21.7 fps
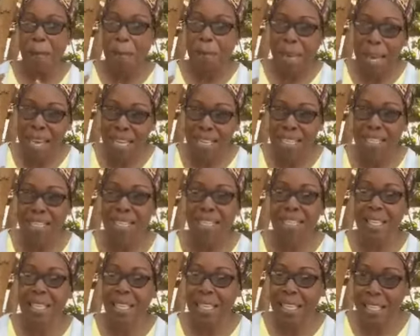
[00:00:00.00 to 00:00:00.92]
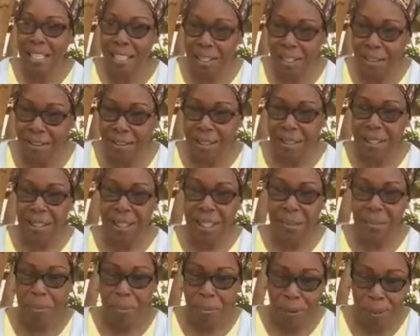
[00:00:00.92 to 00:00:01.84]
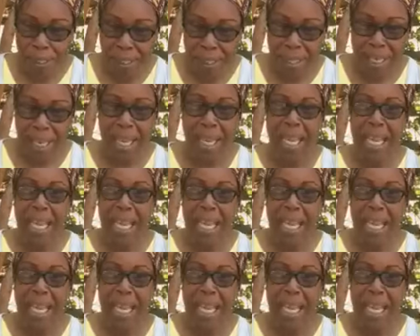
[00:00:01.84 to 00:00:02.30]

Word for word: Patient endurance and prayer.